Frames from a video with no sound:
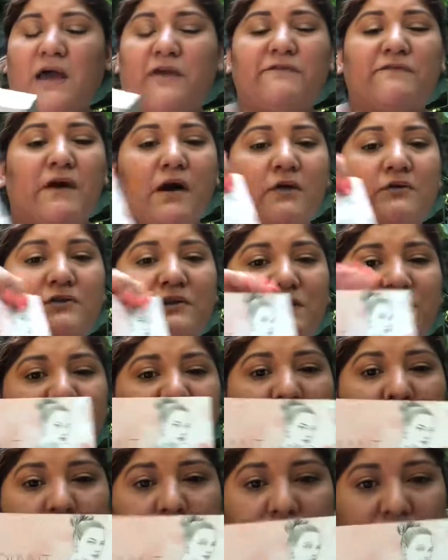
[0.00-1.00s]
I found
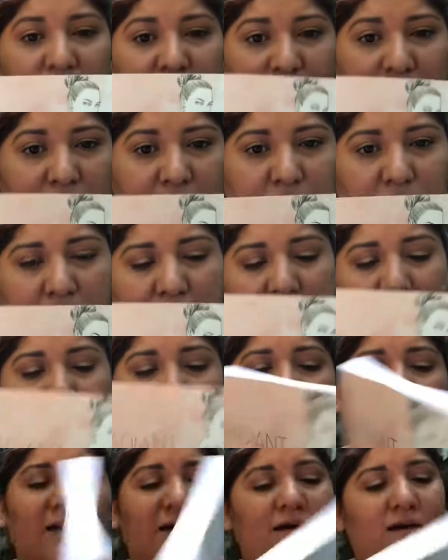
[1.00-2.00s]
this beautiful book.
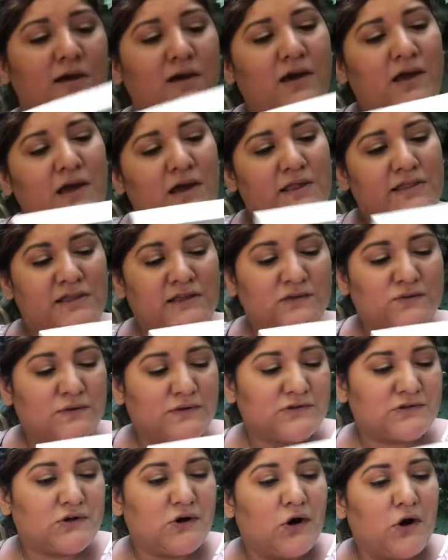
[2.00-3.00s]
This
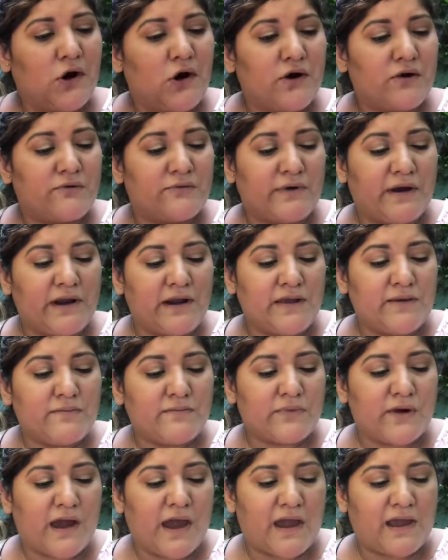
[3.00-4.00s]
one's called
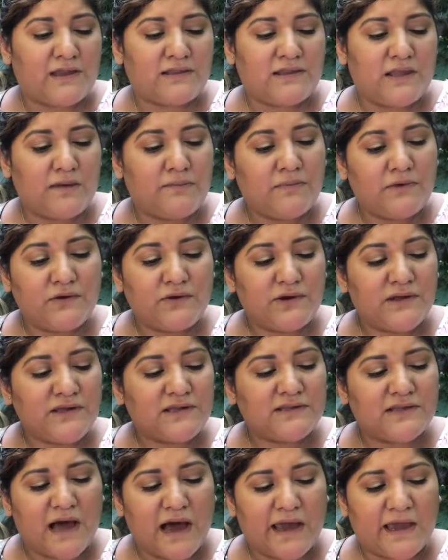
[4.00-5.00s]
Radiant Bright, The
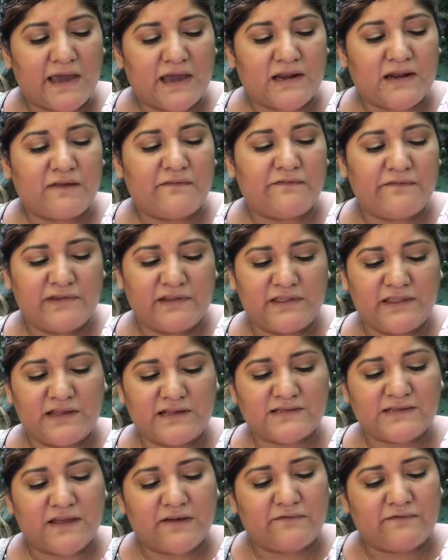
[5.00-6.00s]
Beauty, Diet,
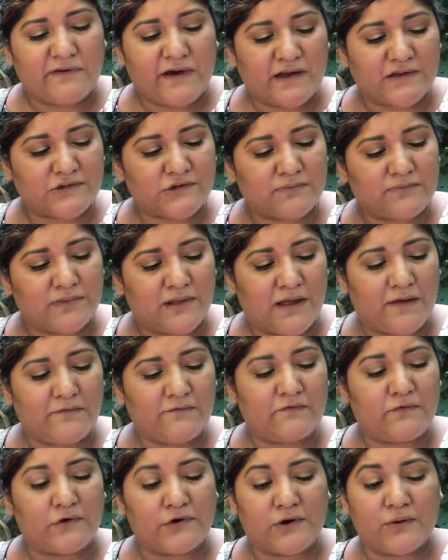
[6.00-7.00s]
Fitness, and Fashion
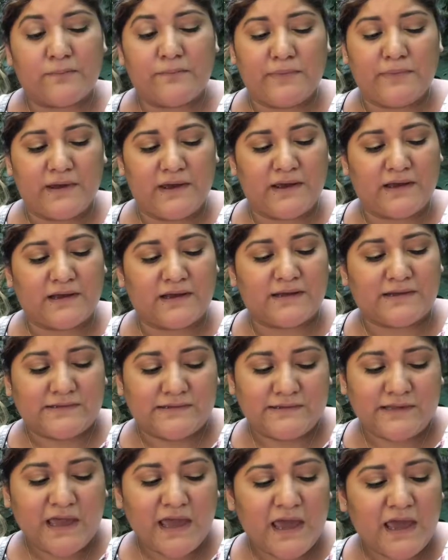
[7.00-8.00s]
Plan for Your Big
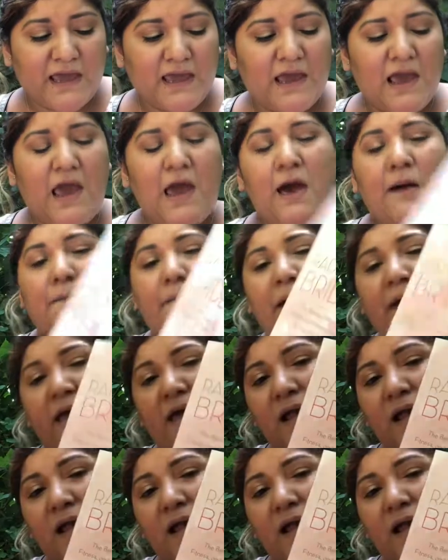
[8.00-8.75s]
Day by